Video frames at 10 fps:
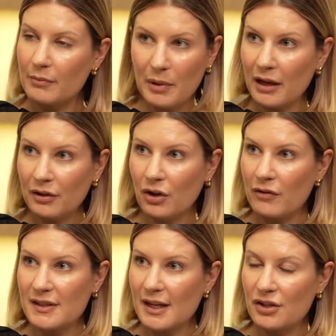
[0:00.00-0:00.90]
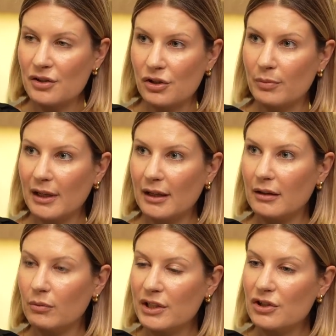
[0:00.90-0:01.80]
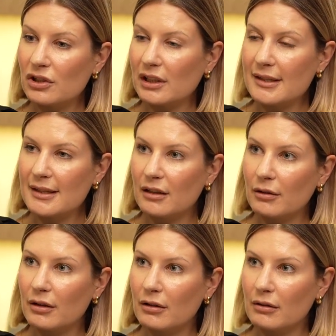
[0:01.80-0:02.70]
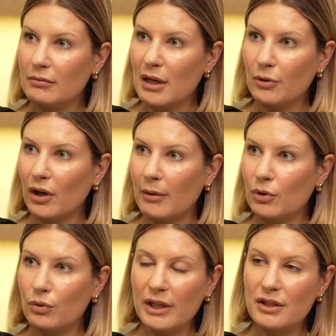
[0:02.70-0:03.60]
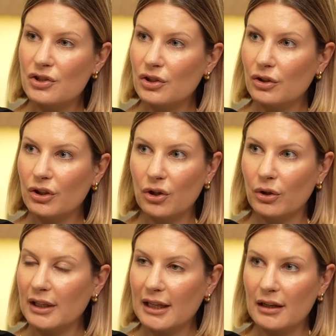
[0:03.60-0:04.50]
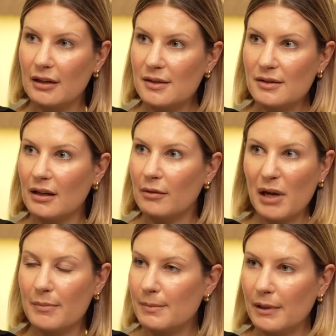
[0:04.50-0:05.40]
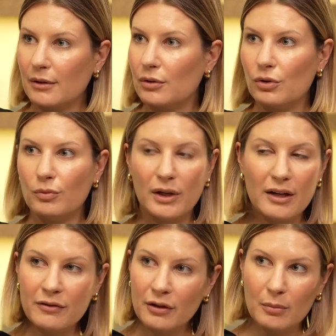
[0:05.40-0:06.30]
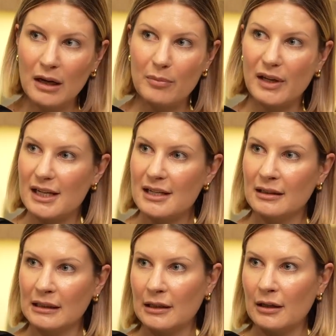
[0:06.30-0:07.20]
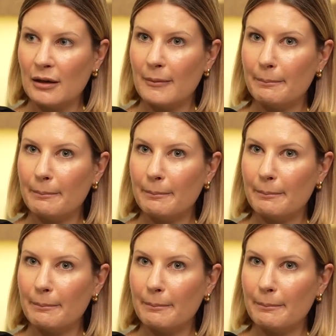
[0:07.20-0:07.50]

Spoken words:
Part of the conversation should be, when did you last get a mammogram? Or when did you go and get a pap smear? Or whatever it might be. Yeah.